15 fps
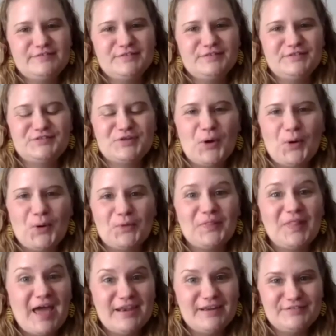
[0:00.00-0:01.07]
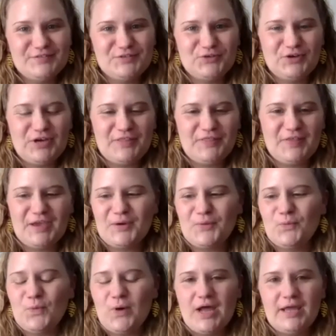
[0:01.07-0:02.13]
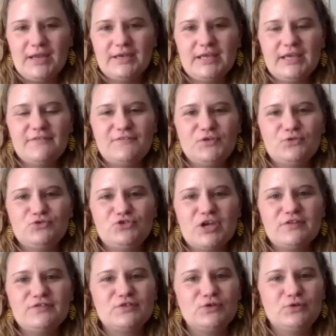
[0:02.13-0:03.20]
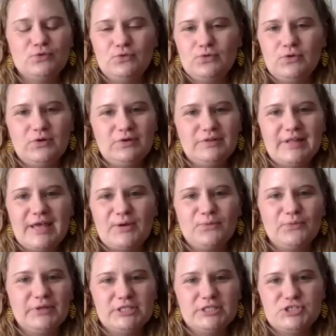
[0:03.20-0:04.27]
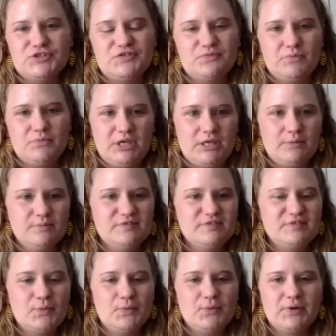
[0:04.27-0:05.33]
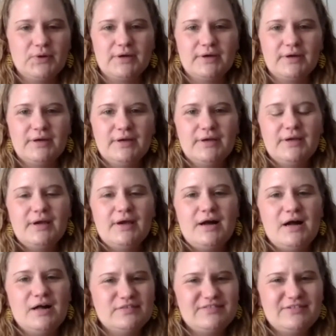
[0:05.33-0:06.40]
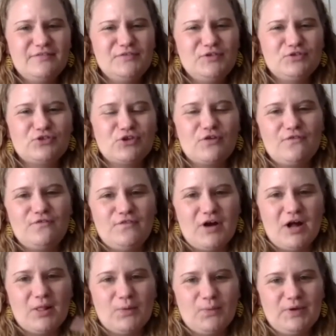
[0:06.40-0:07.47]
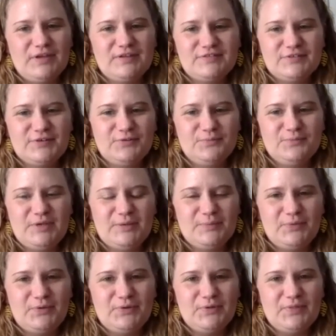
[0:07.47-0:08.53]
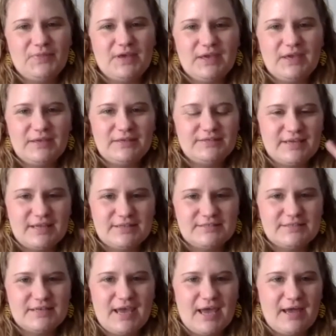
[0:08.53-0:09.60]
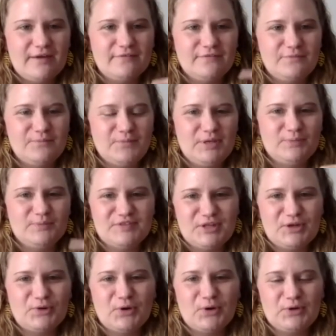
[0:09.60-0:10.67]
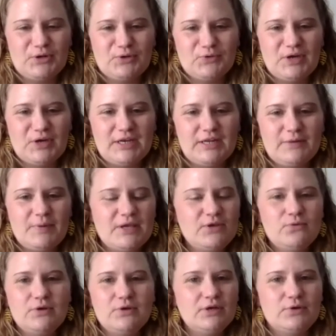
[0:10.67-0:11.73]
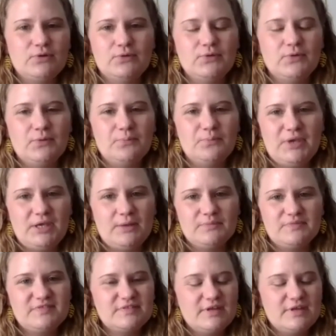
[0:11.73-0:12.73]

So that is the great thing. One, if you just Google like religious memes, or also if you start following certain people, they tend to have memes that are already created. But you can Google memes